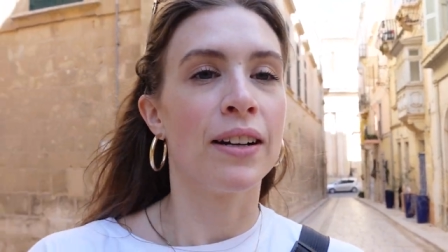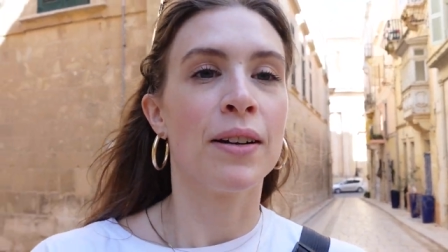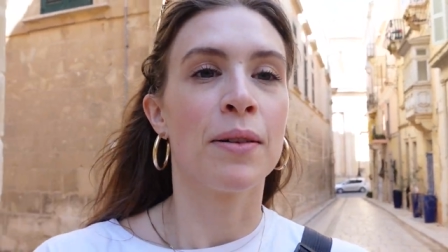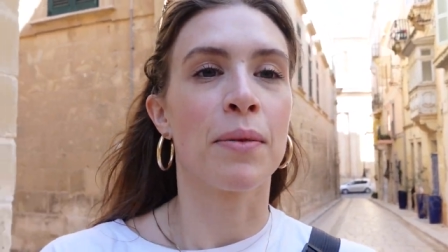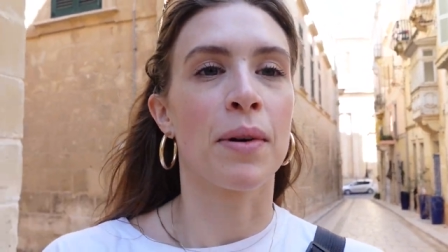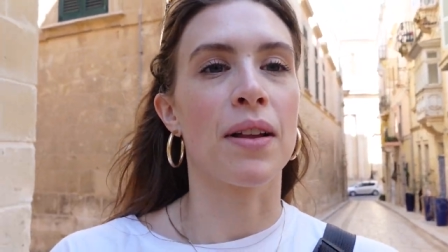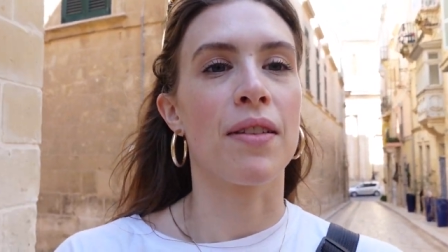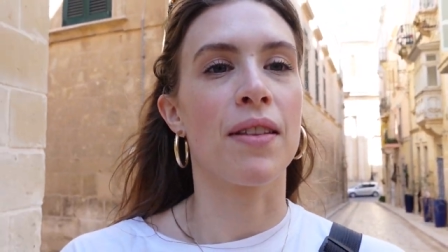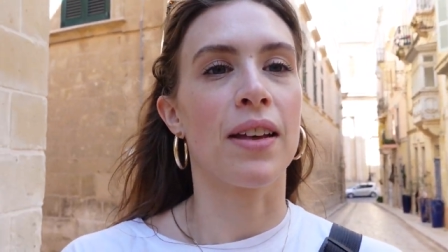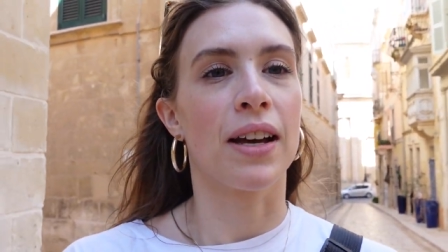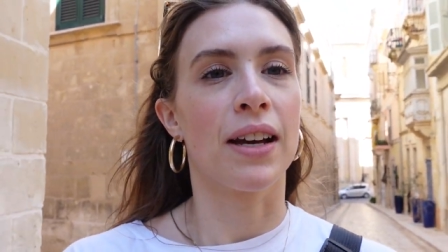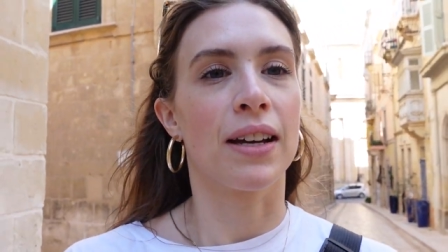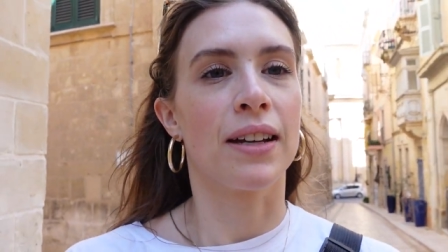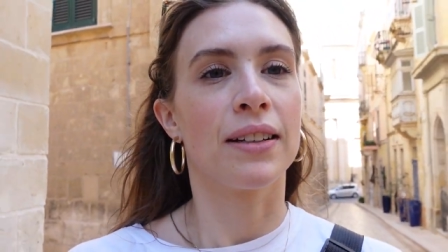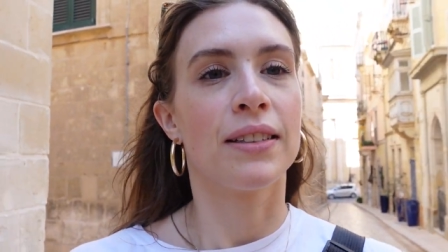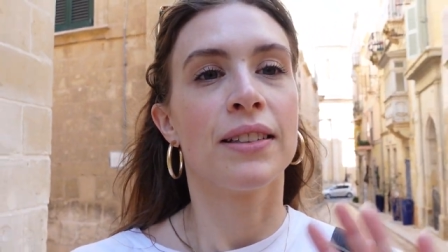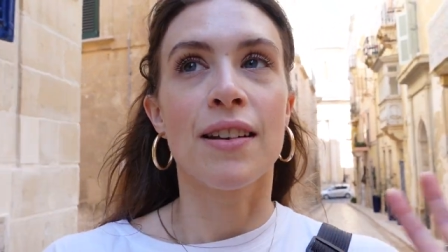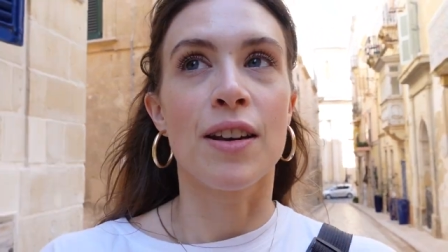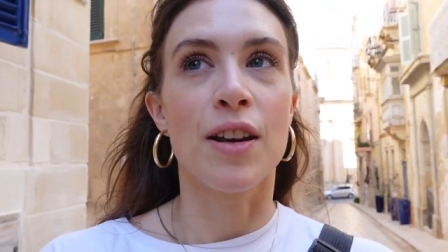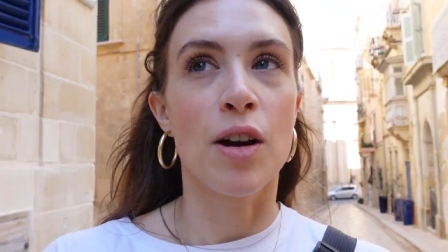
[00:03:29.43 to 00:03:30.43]
one of the
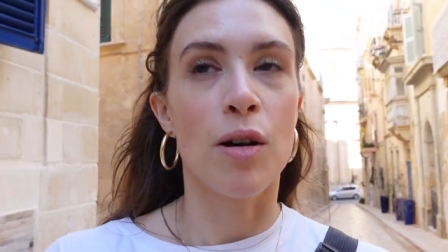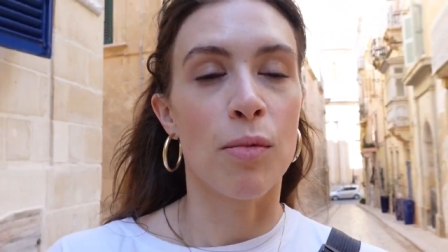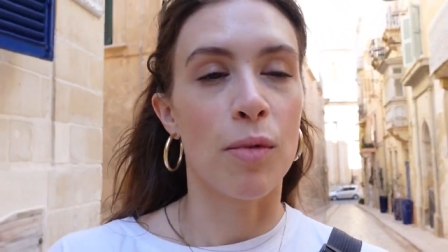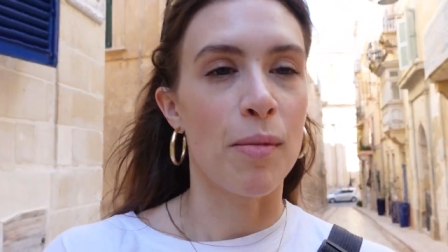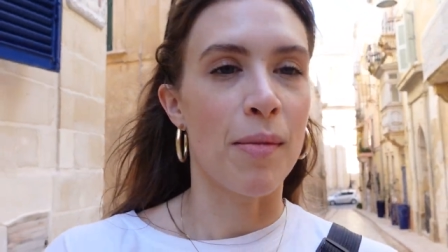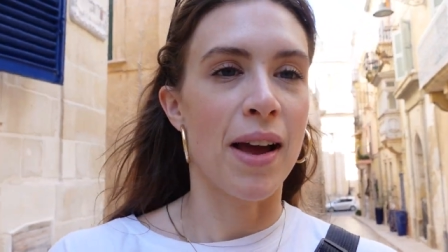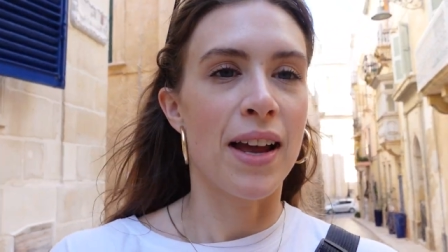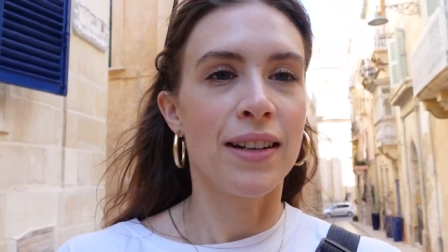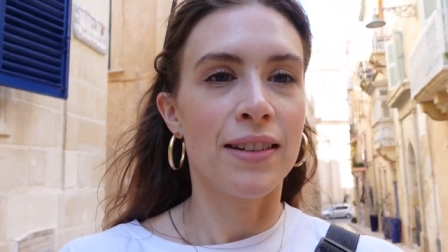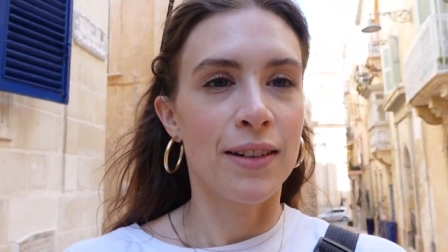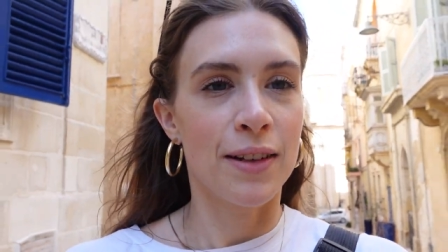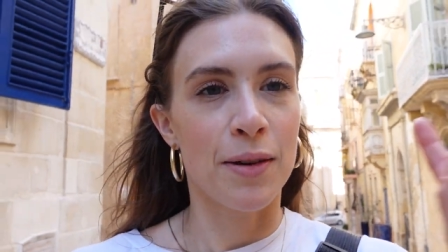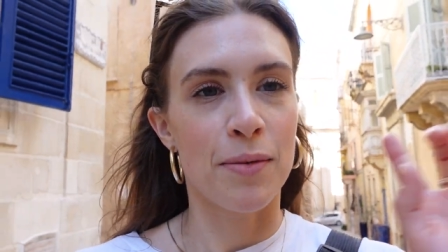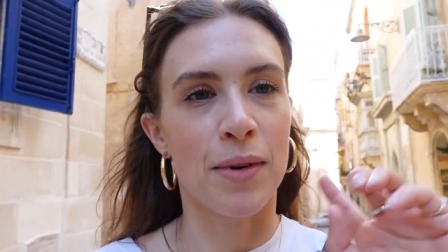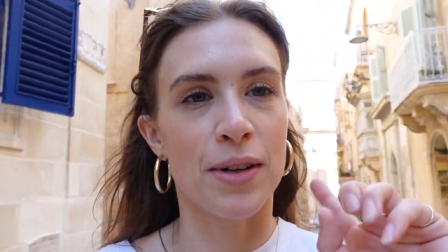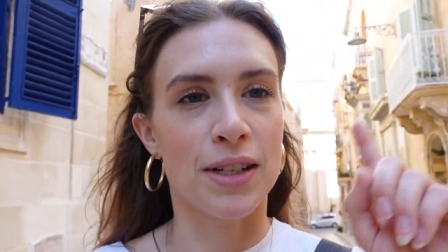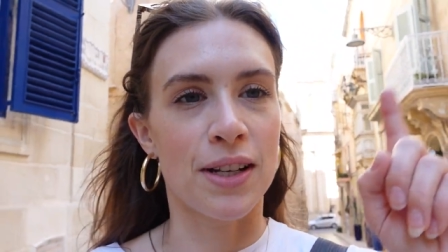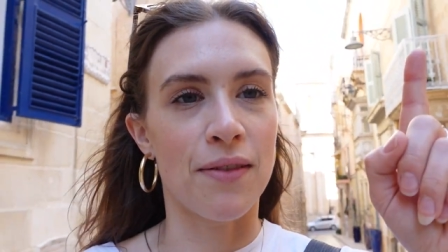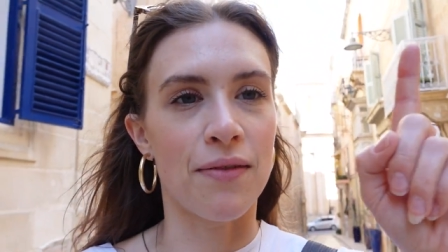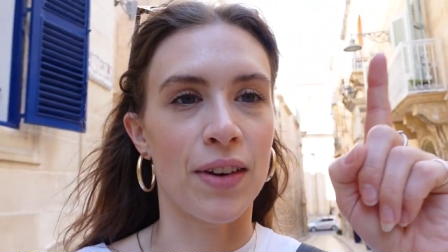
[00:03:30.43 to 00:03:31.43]
noblemen, you can
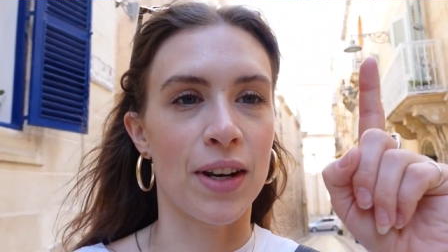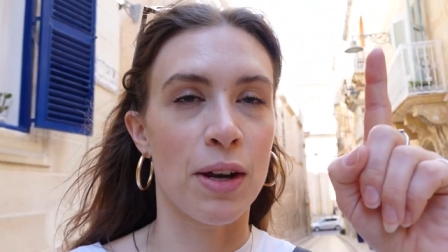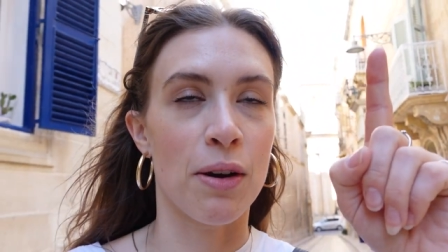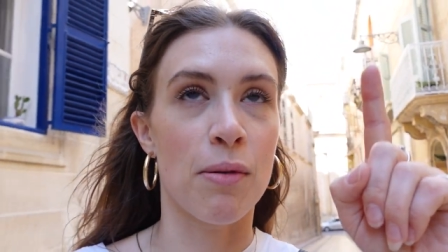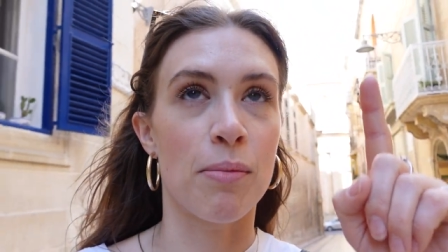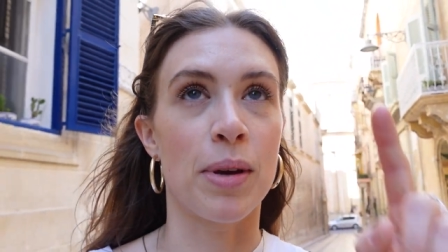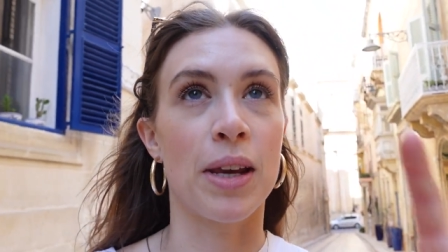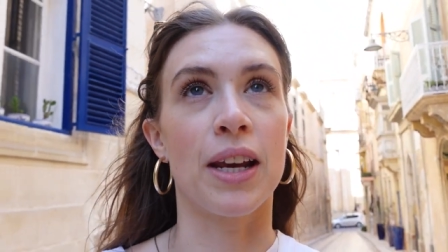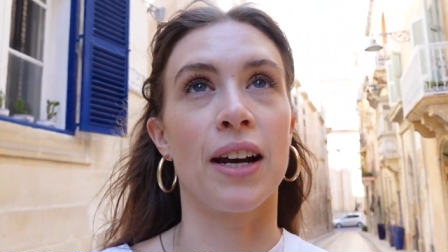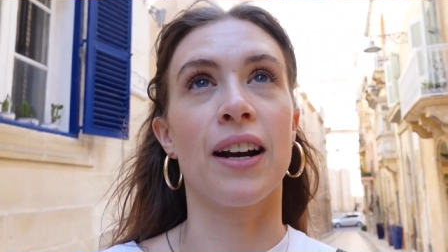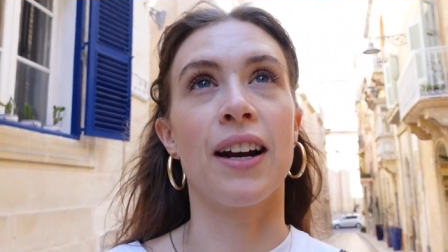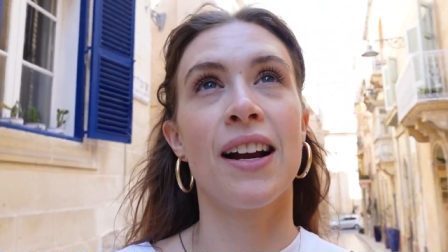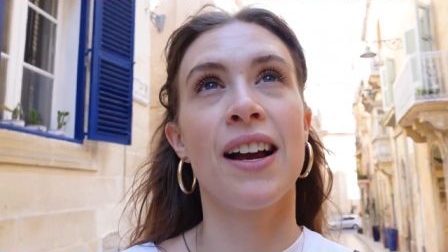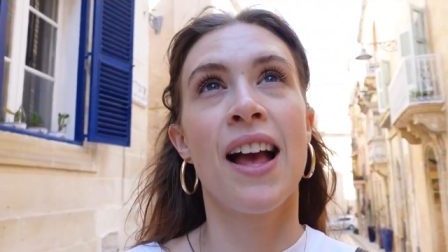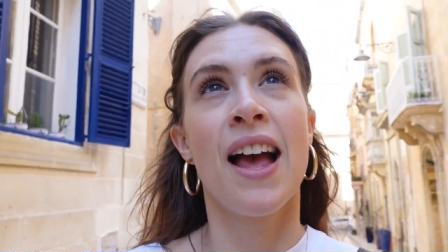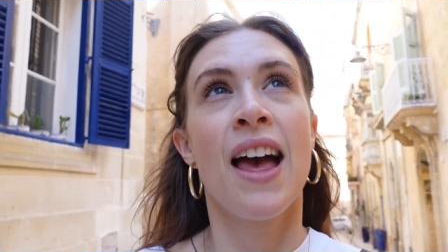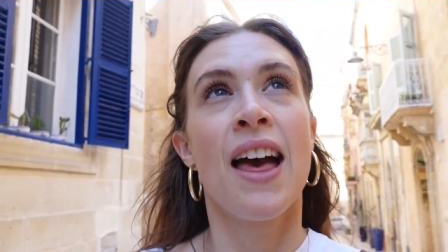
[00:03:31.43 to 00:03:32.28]
watch that video up here,